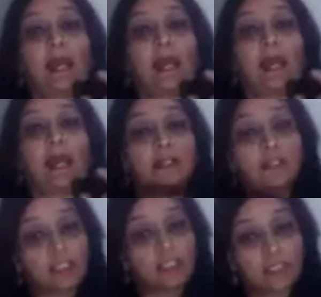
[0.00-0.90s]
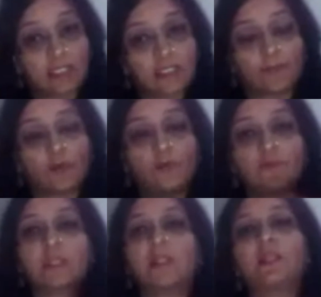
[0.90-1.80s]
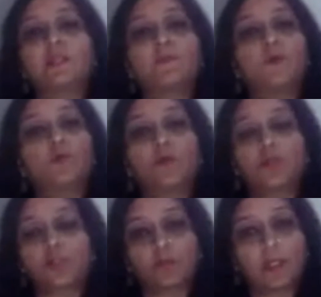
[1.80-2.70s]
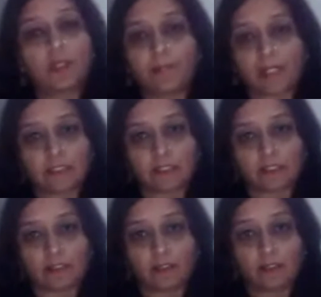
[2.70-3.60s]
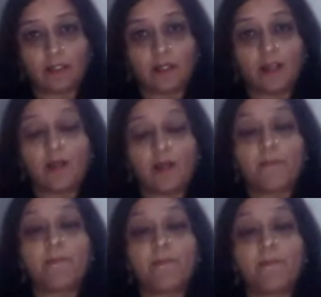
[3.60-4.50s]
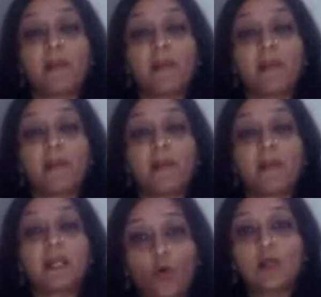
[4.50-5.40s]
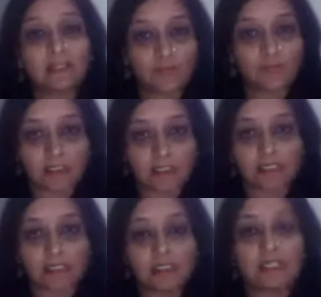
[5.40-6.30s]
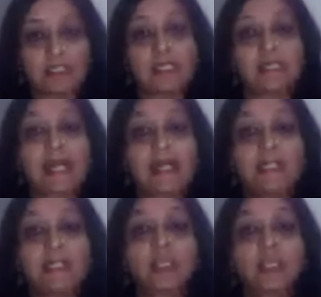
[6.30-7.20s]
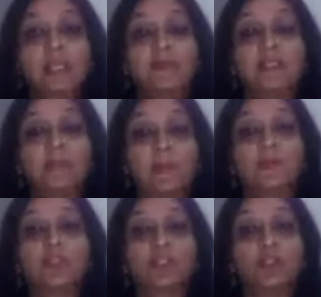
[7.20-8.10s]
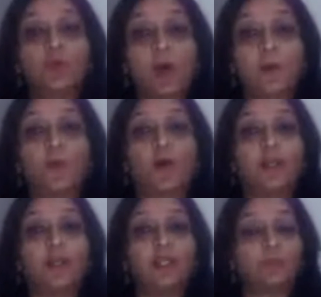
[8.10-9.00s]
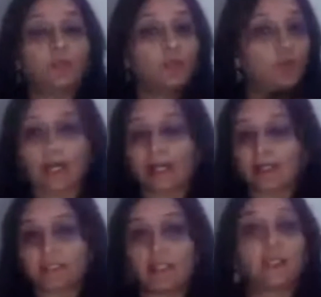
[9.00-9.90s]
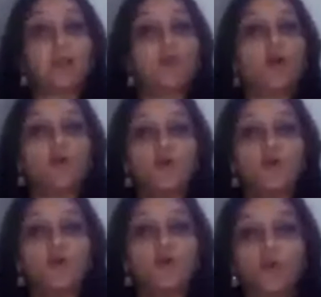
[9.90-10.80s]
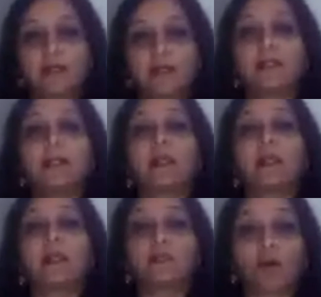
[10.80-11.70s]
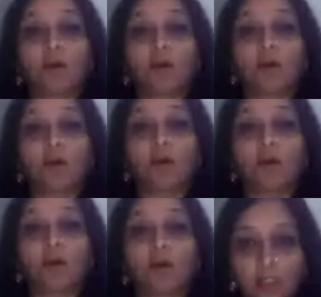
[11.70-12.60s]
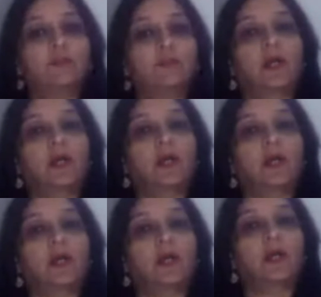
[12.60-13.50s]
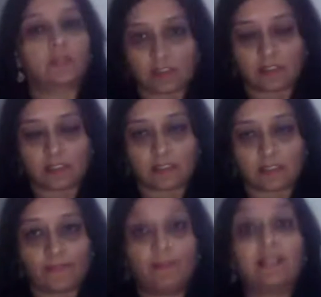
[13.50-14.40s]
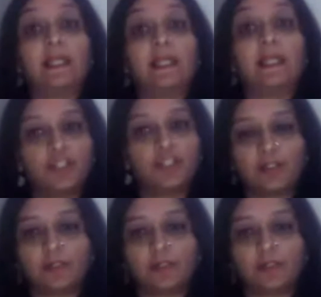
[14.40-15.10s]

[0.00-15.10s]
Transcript: and the LG still disapproves, then the dispute goes to the president. But in instance, is LG given the permission to appoint bureaucrats? He cannot do it until he has the concurrence of the Council of Ministers. But the LG did it.